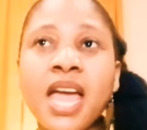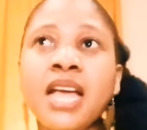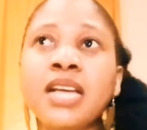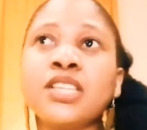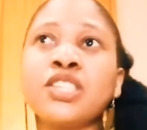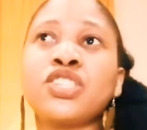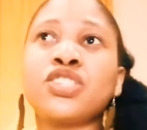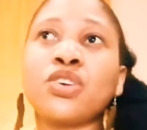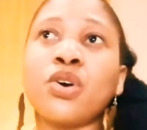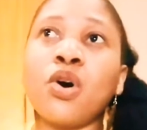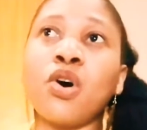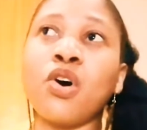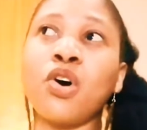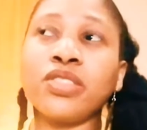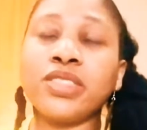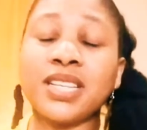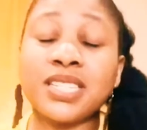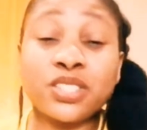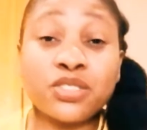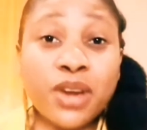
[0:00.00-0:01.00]
So
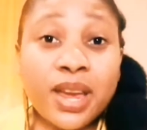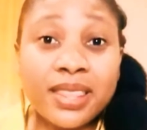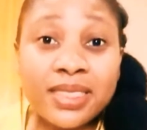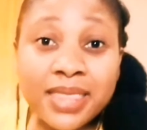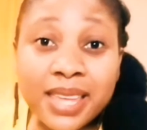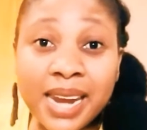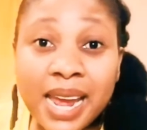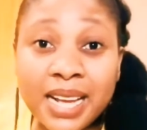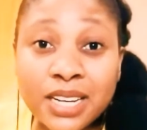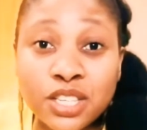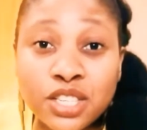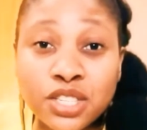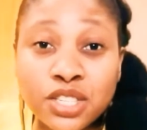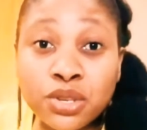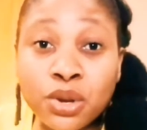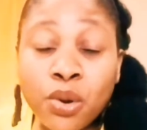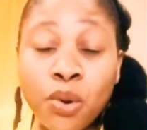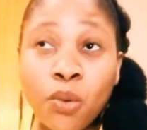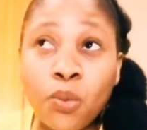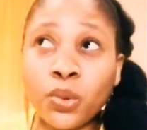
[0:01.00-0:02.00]
the trend that I
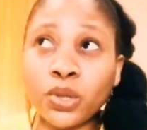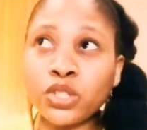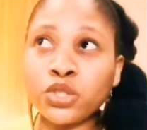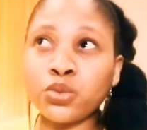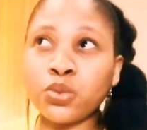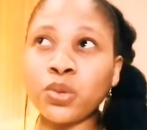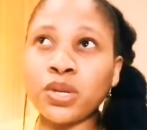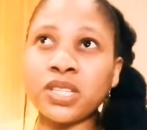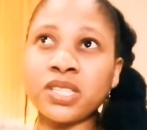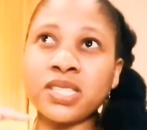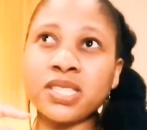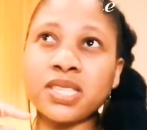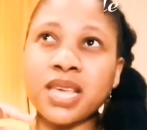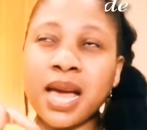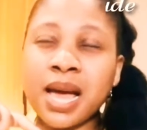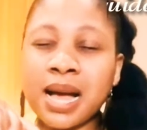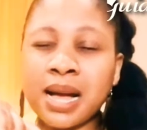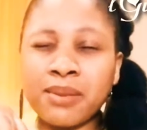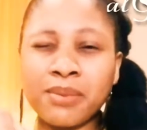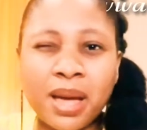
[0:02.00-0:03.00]
saw, which was
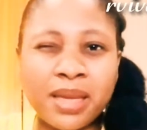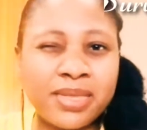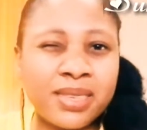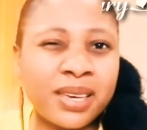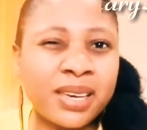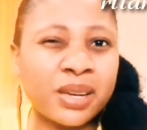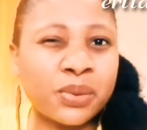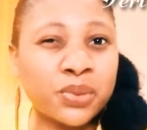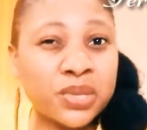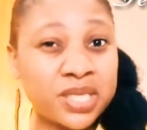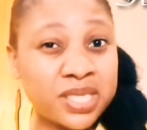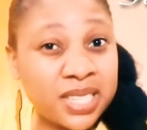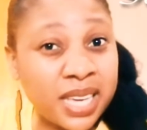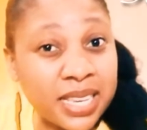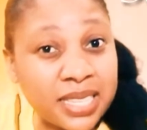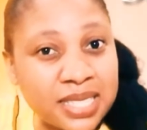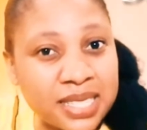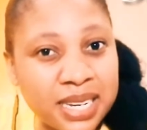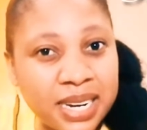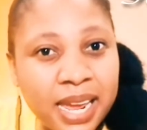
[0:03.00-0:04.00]
I think it was
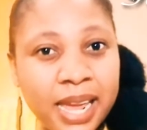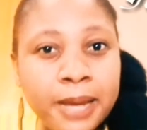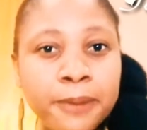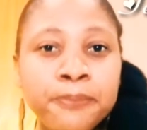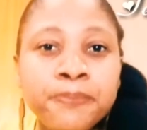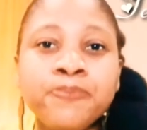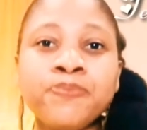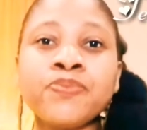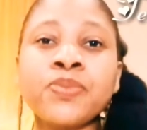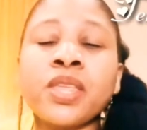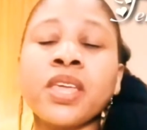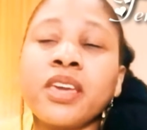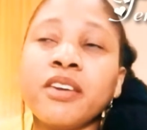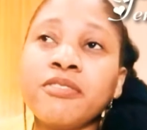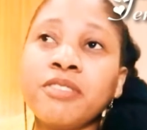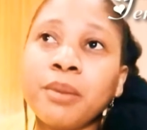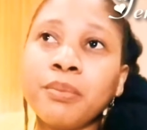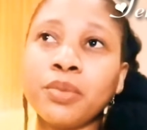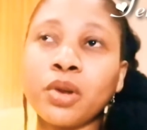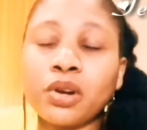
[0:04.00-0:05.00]
yesterday,
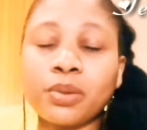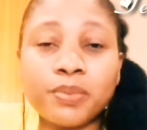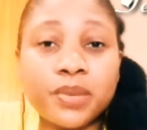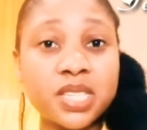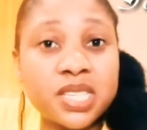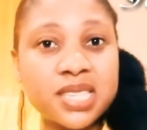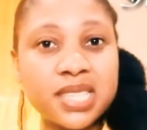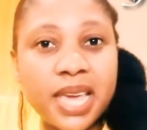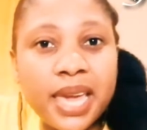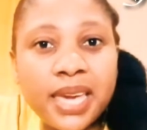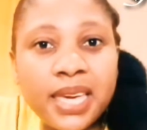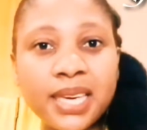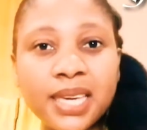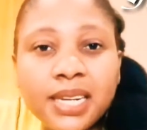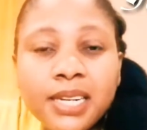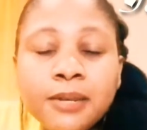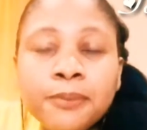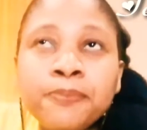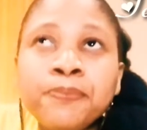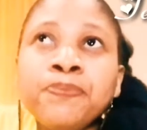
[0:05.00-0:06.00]
if I'm not
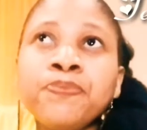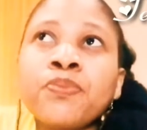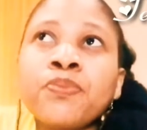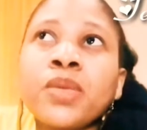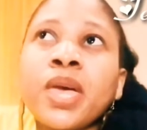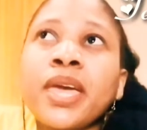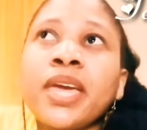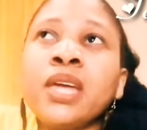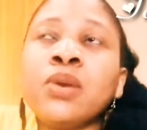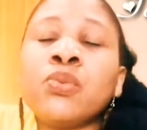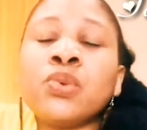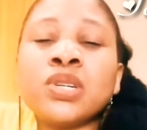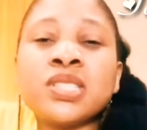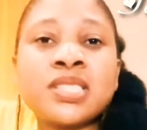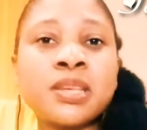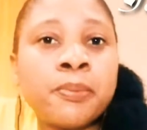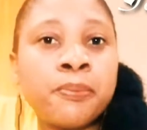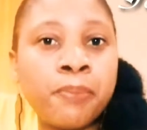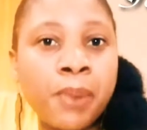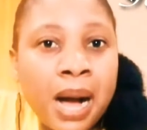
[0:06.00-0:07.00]
mistaken, it was
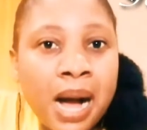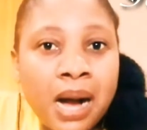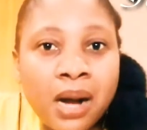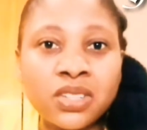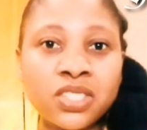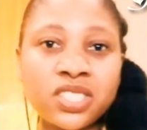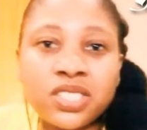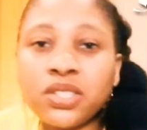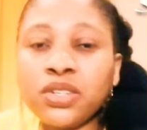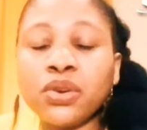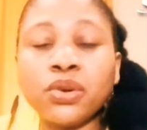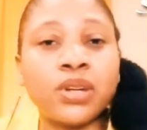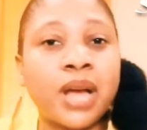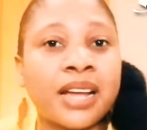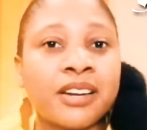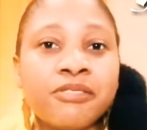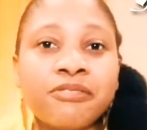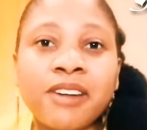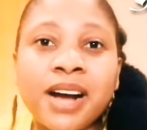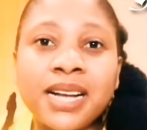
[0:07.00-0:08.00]
about, you know,
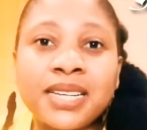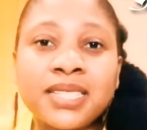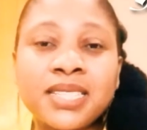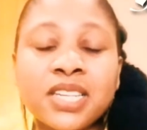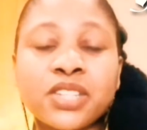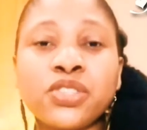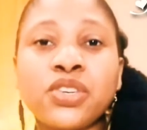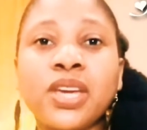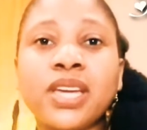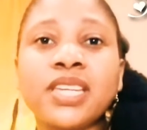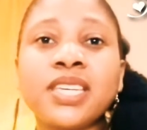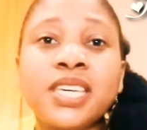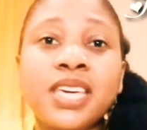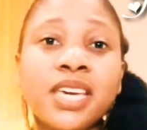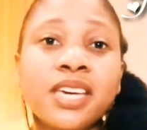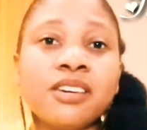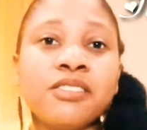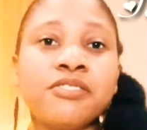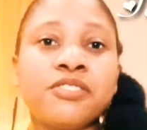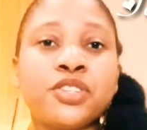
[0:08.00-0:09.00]
advice that you can
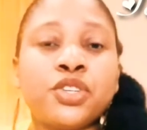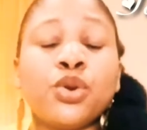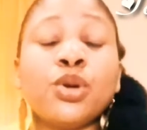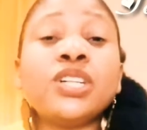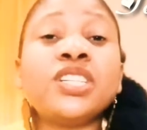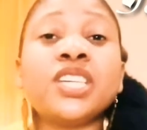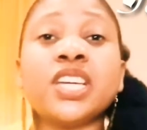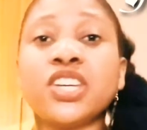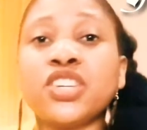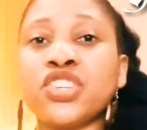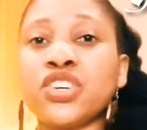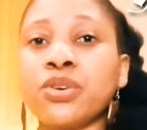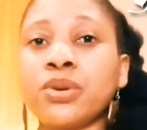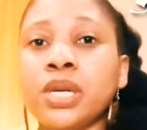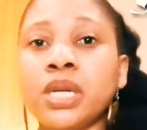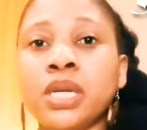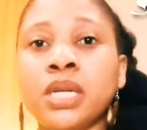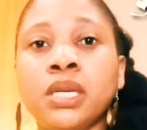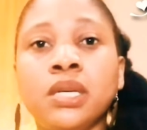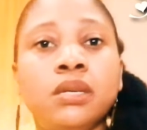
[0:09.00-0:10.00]
give to a
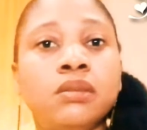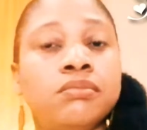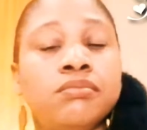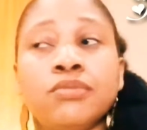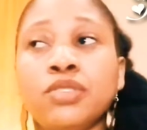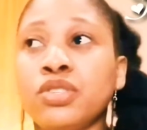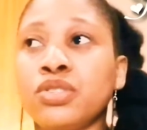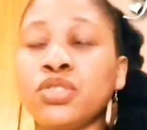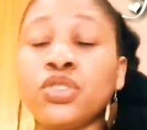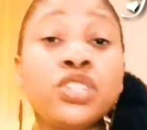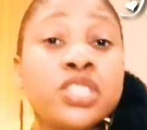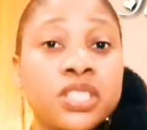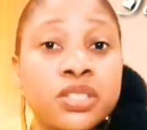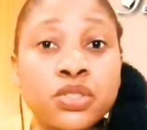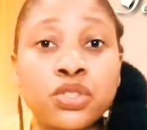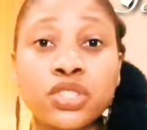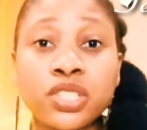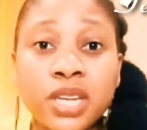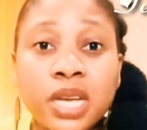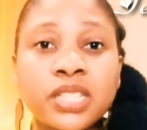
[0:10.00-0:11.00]
tertiary
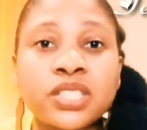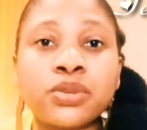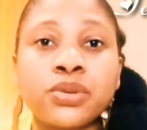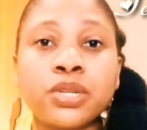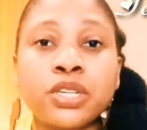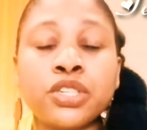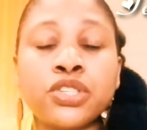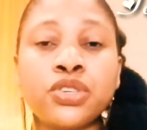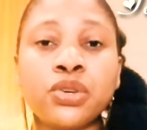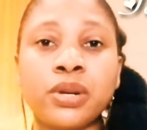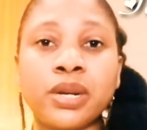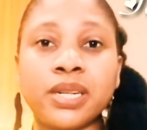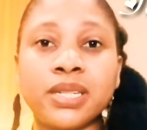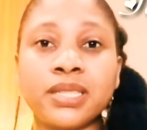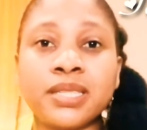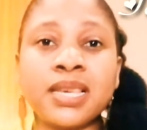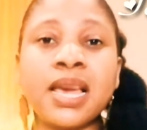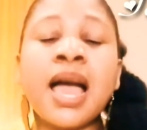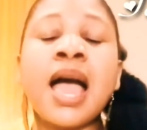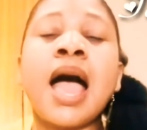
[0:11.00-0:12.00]

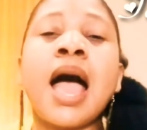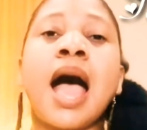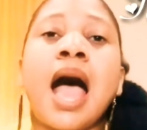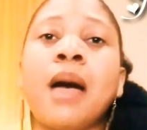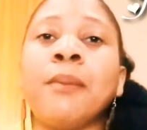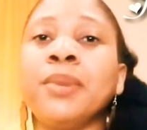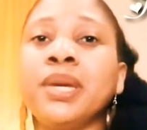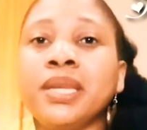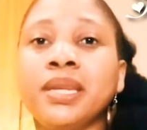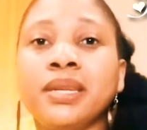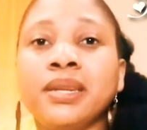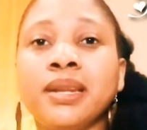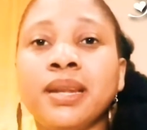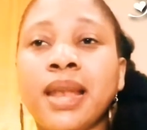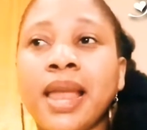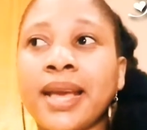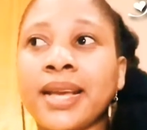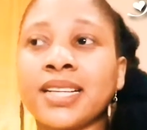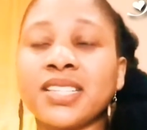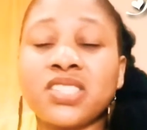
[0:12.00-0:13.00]
students. I mean,
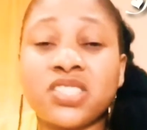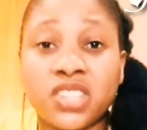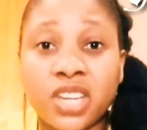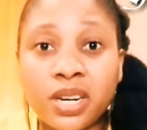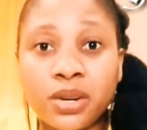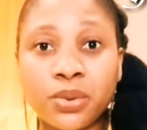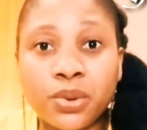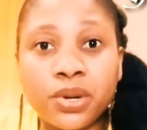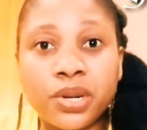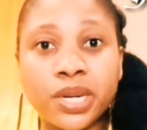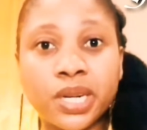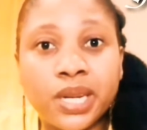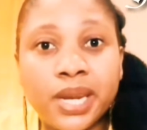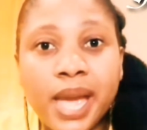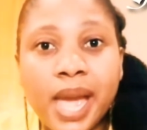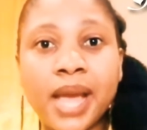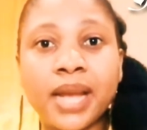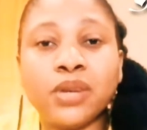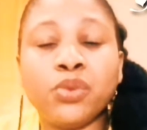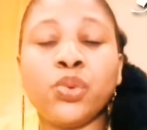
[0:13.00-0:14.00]
like, it's January
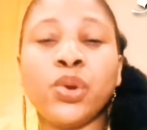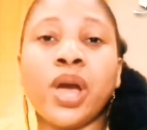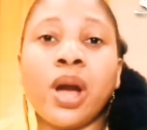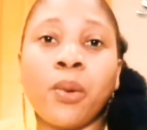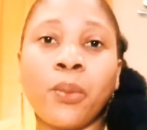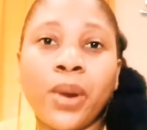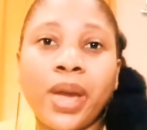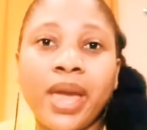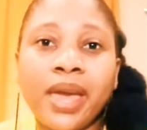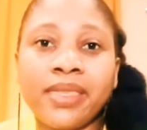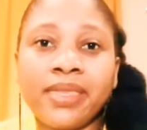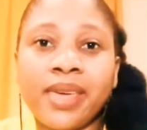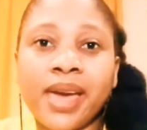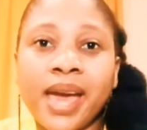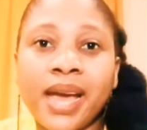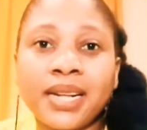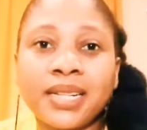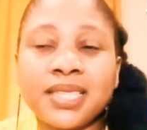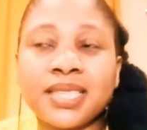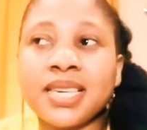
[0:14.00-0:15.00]
and we are aware
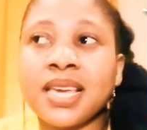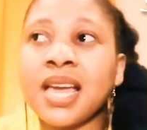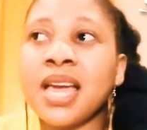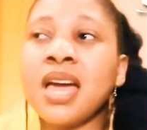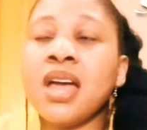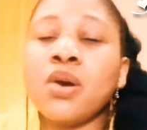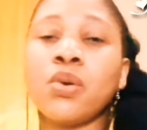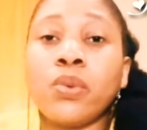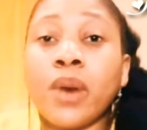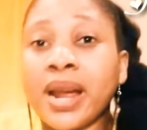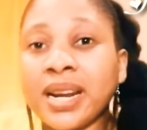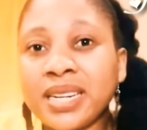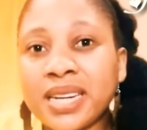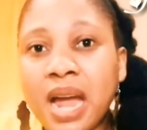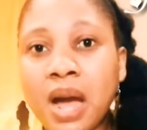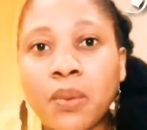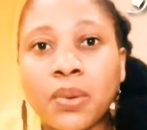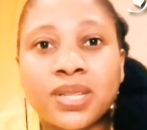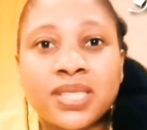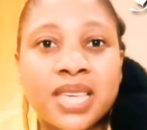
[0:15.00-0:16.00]
that right
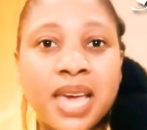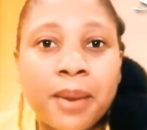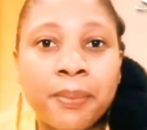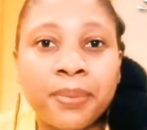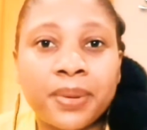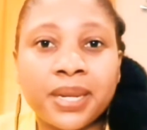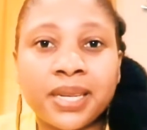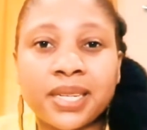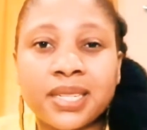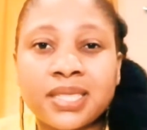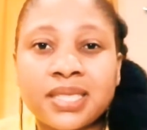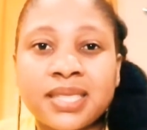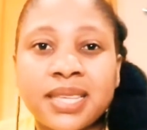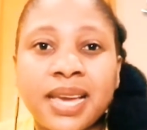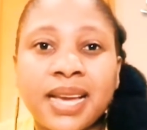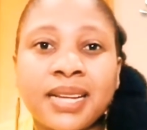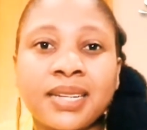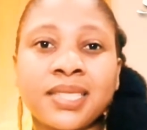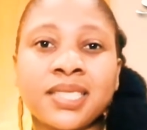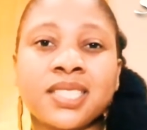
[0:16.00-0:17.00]
now what's happening is
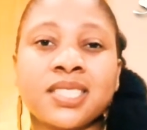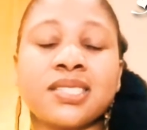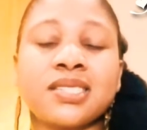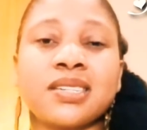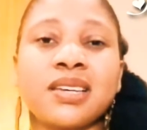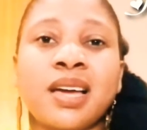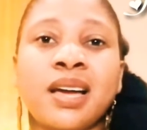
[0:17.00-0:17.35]
that